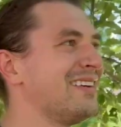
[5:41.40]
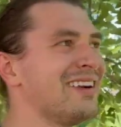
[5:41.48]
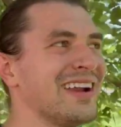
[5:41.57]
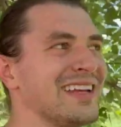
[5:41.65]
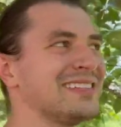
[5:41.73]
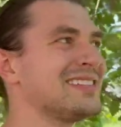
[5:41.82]
All
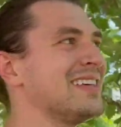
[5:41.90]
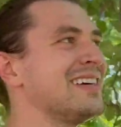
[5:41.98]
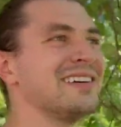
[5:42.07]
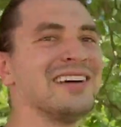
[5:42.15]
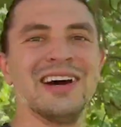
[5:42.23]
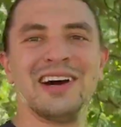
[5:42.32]
right,
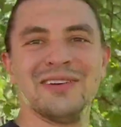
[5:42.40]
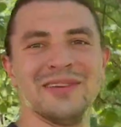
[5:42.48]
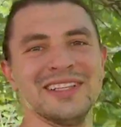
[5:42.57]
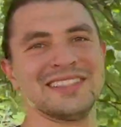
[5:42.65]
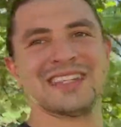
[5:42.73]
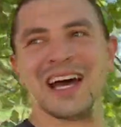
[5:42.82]
so
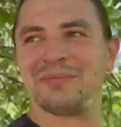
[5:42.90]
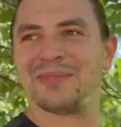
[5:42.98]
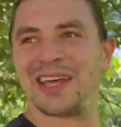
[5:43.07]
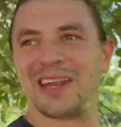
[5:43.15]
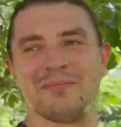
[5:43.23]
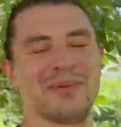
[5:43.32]
we
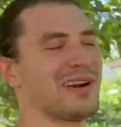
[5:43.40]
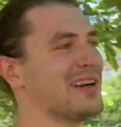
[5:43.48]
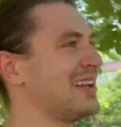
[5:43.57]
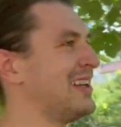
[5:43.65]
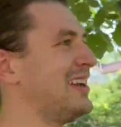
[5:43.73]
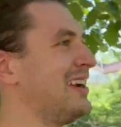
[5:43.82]
stopped at a
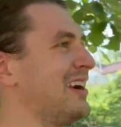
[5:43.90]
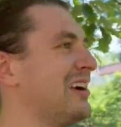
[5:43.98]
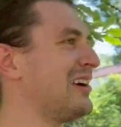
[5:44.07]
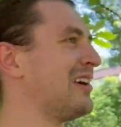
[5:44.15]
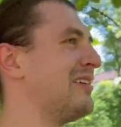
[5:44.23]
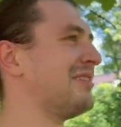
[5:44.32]
park
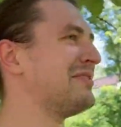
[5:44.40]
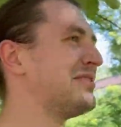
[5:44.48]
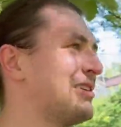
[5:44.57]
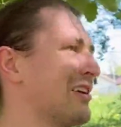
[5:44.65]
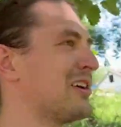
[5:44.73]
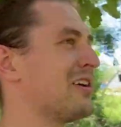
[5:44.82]
here
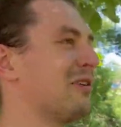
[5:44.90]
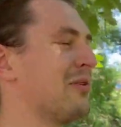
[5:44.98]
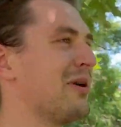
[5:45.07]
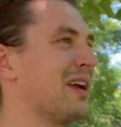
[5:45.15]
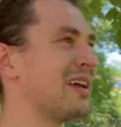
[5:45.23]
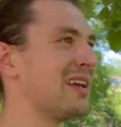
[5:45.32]
for a
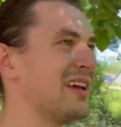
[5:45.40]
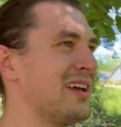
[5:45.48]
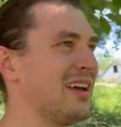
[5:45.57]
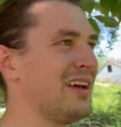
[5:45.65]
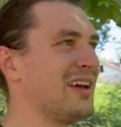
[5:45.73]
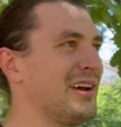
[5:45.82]
quick
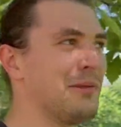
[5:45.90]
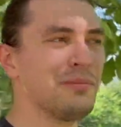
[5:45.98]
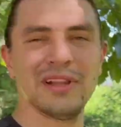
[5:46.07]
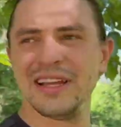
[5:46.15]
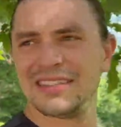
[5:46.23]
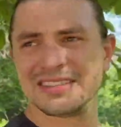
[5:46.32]

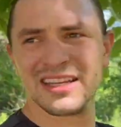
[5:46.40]
play